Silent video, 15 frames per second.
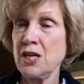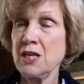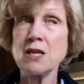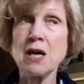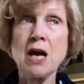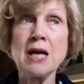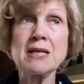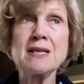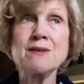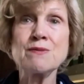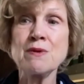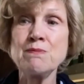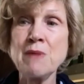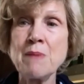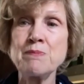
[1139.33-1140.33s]
And I can
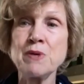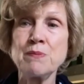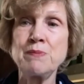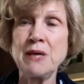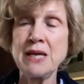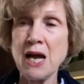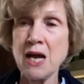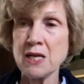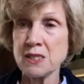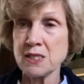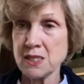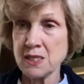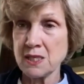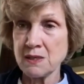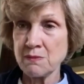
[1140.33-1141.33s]
remember being
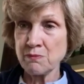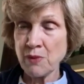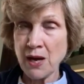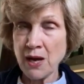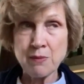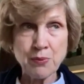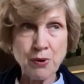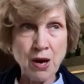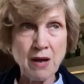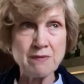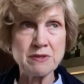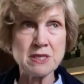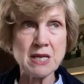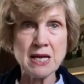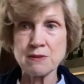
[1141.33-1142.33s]
asked by a
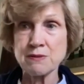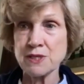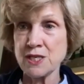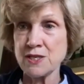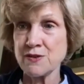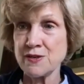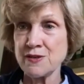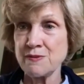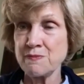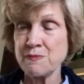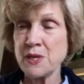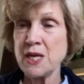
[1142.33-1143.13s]
private equity group